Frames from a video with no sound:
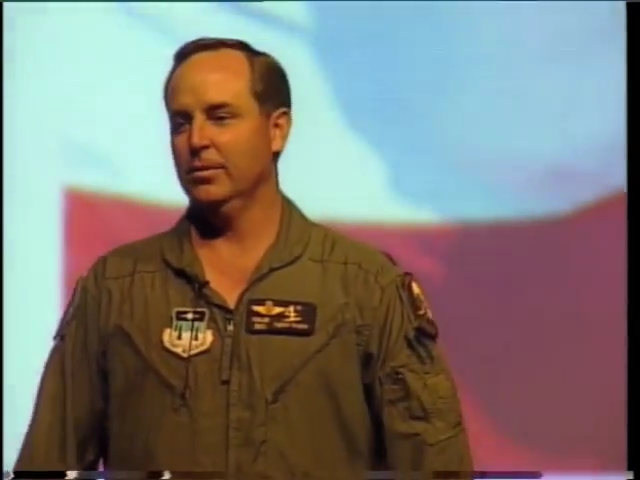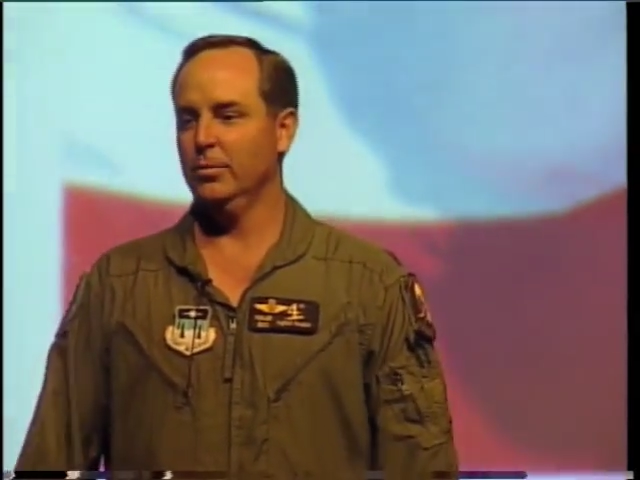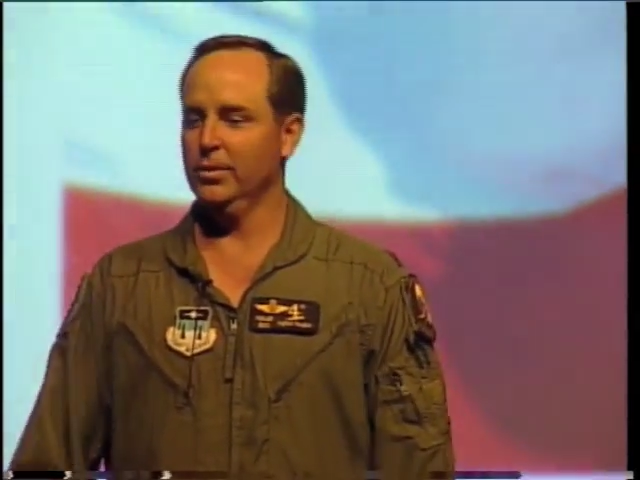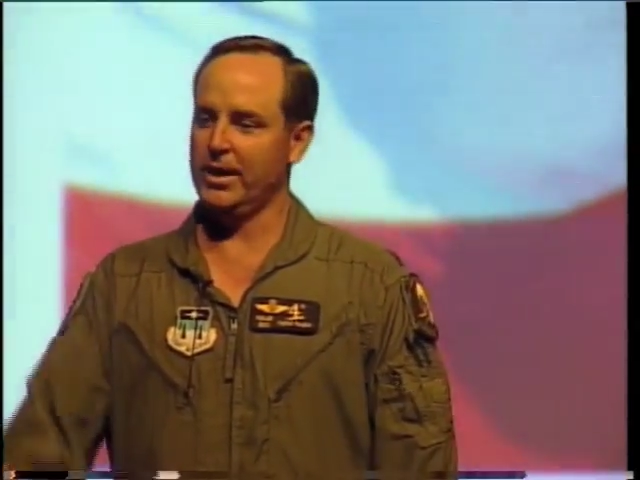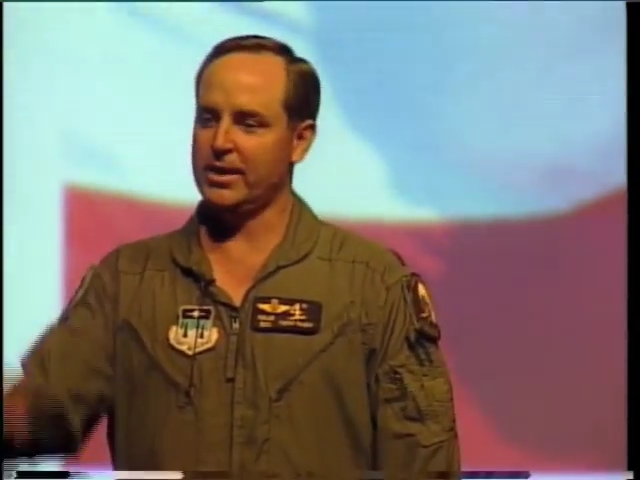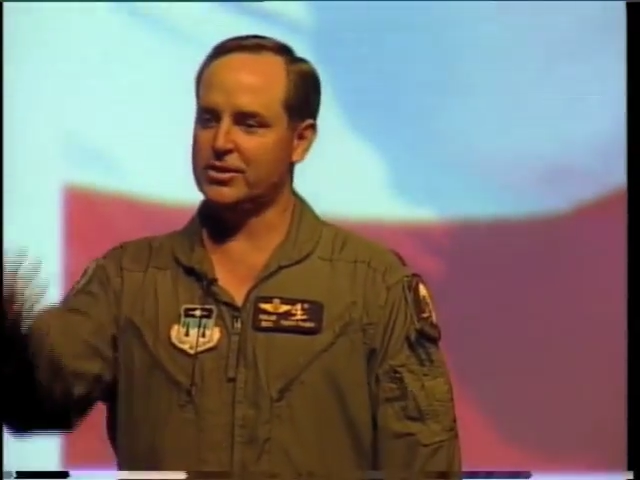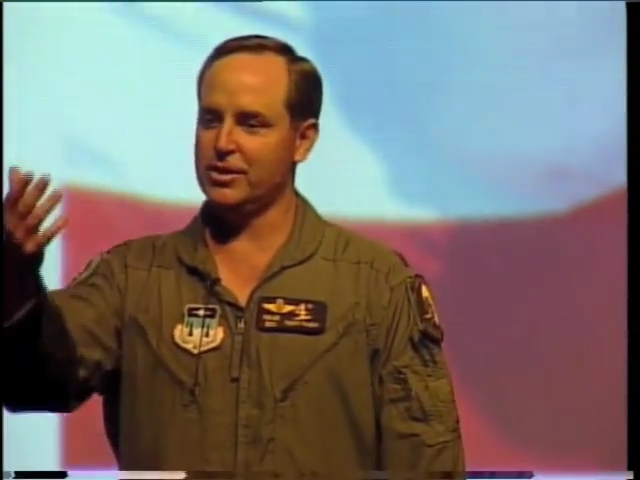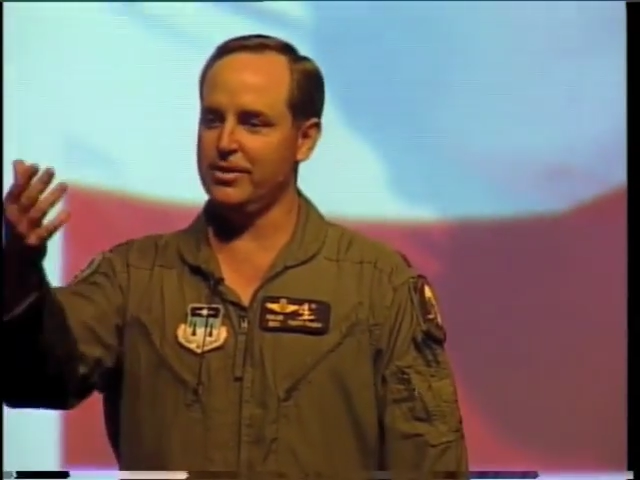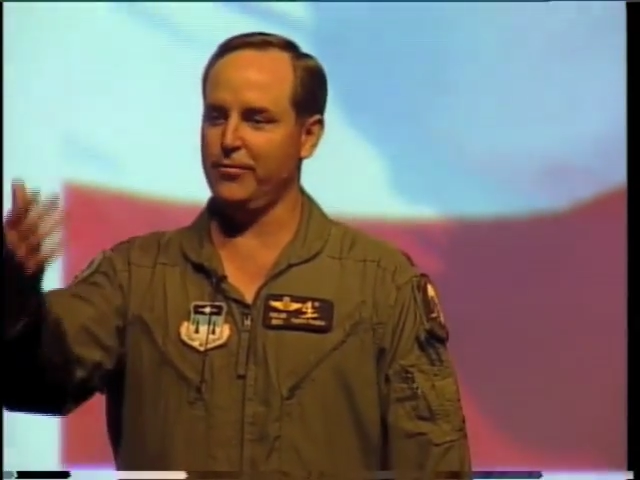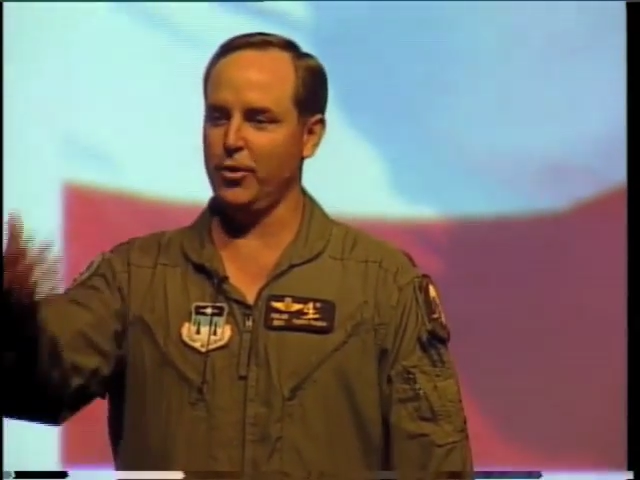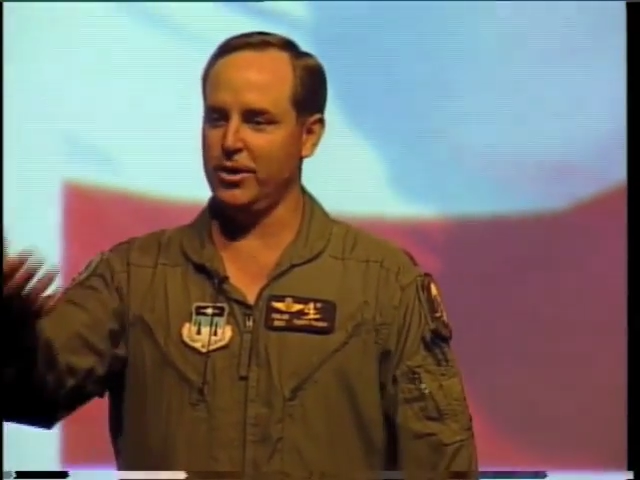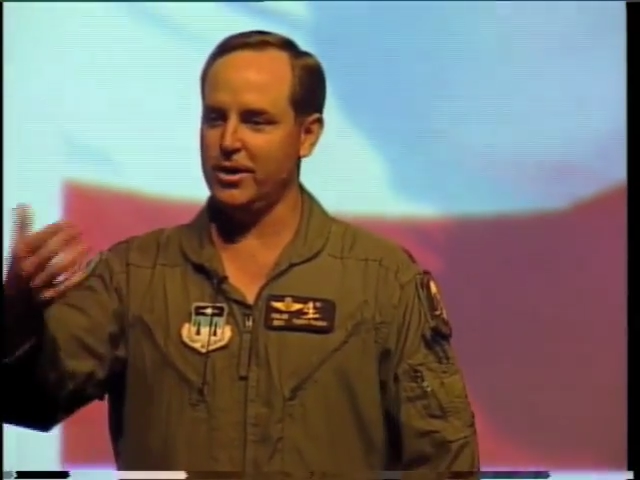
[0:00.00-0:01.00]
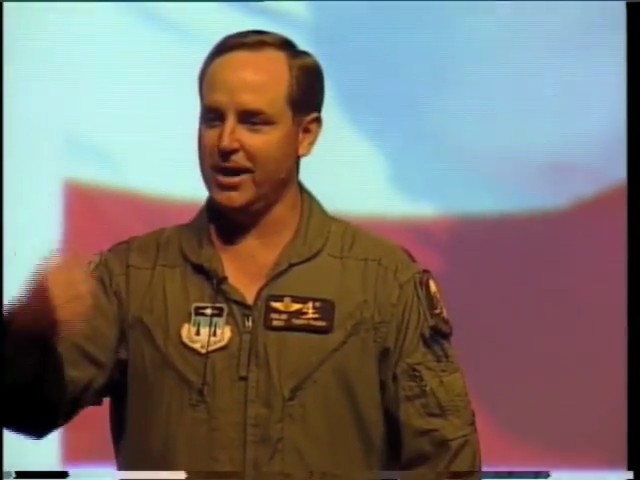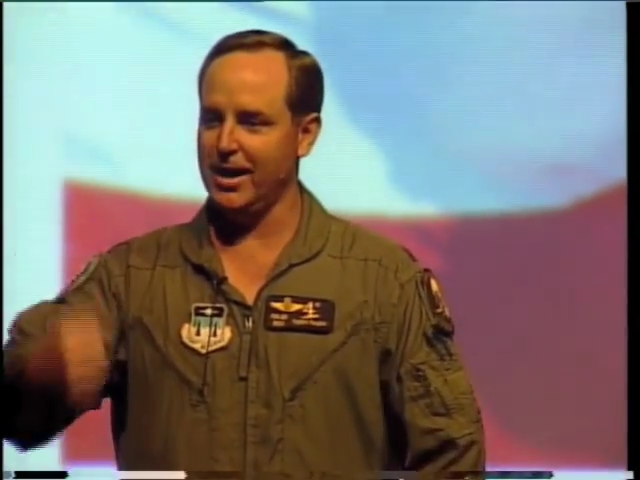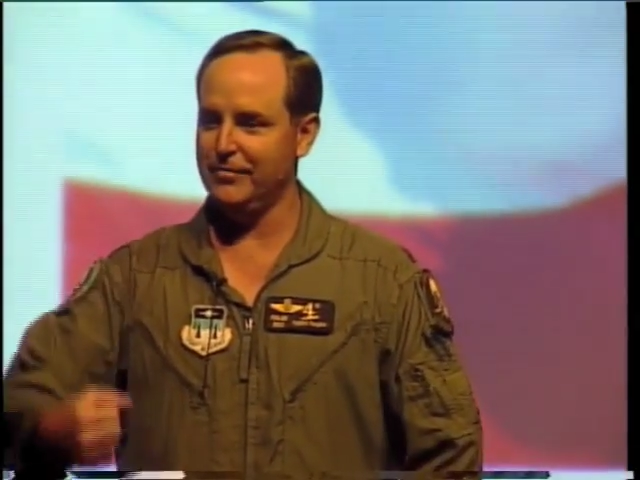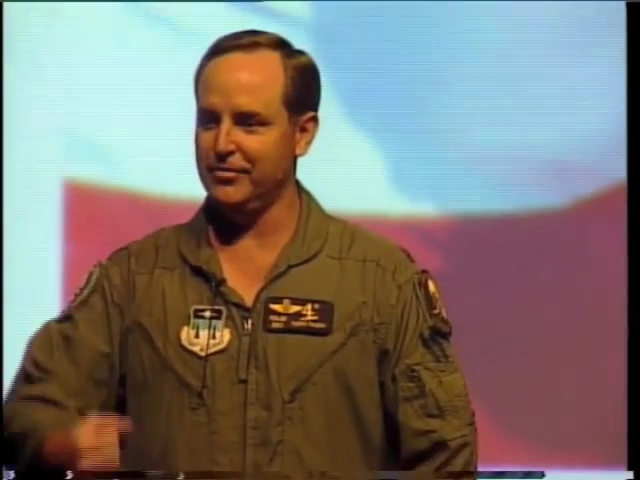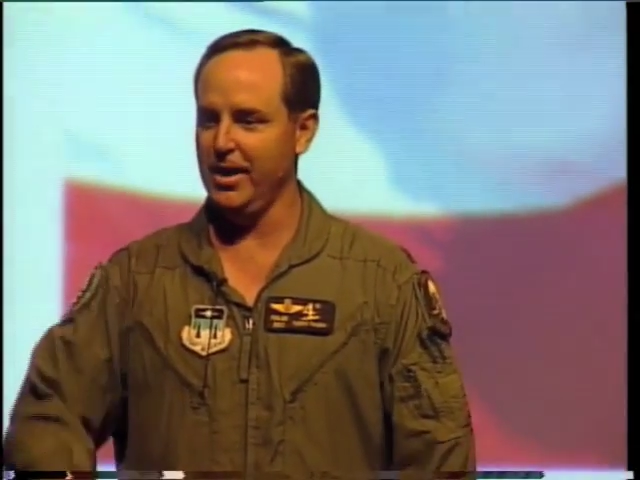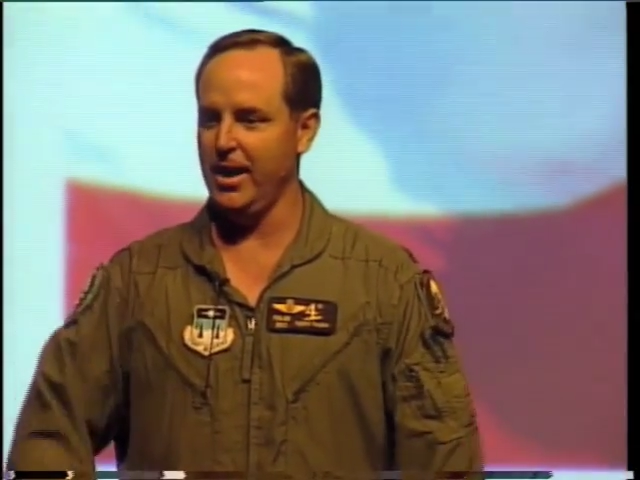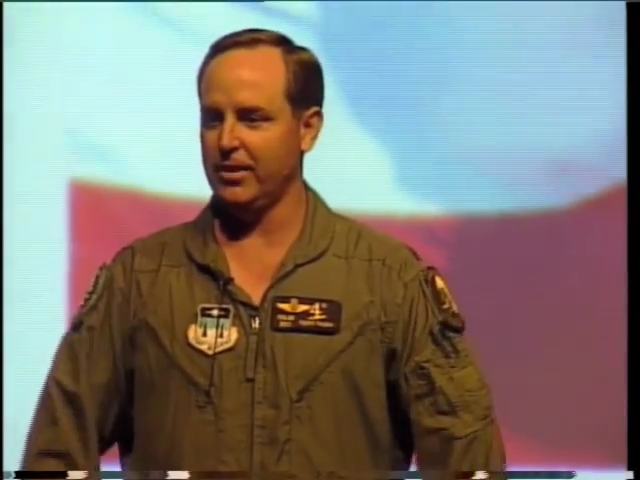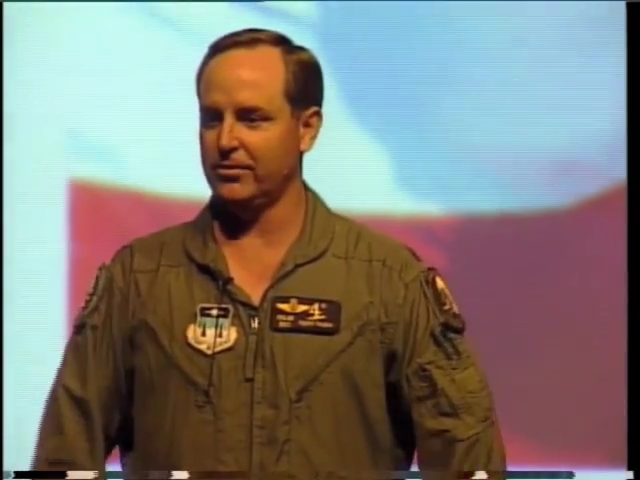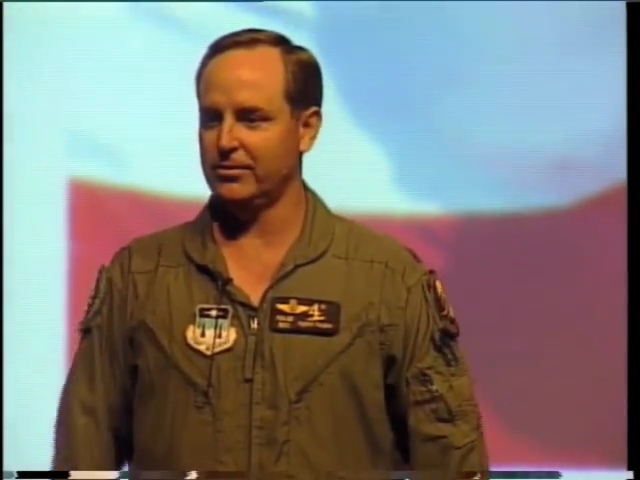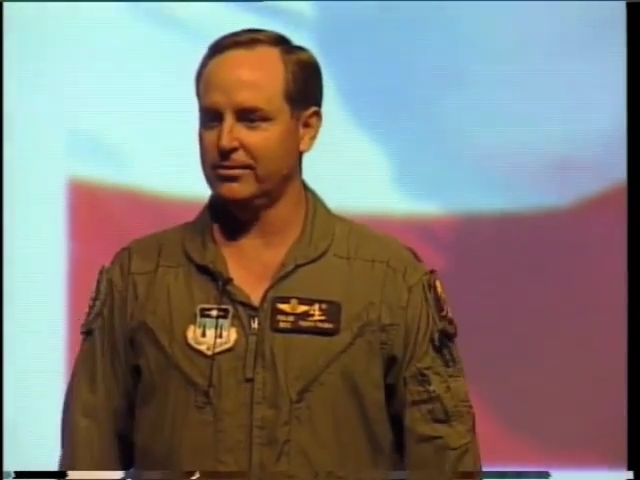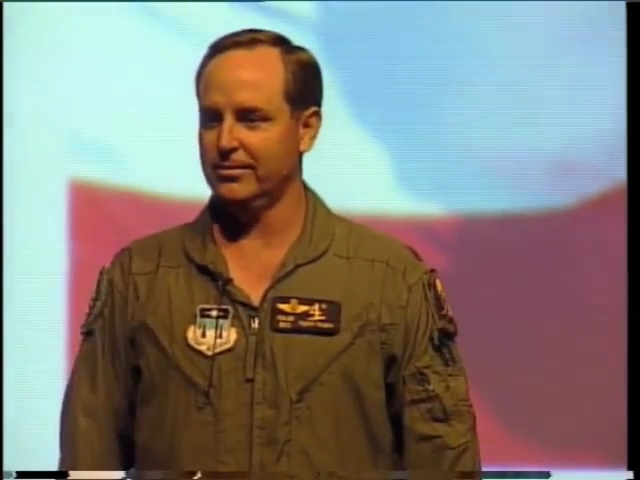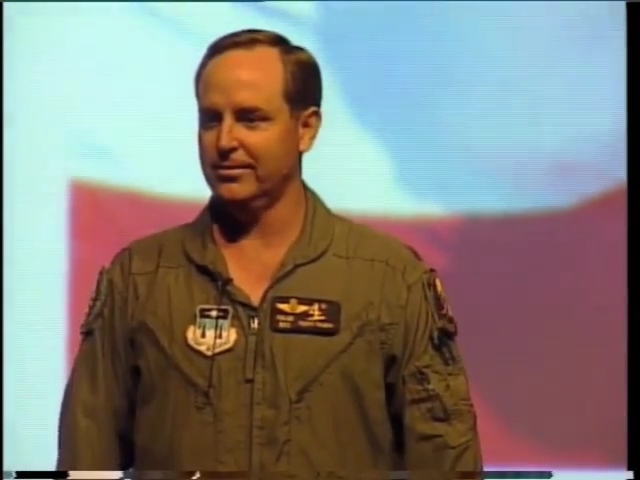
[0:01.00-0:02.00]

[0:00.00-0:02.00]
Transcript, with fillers: When they cheer for you, you got to flex.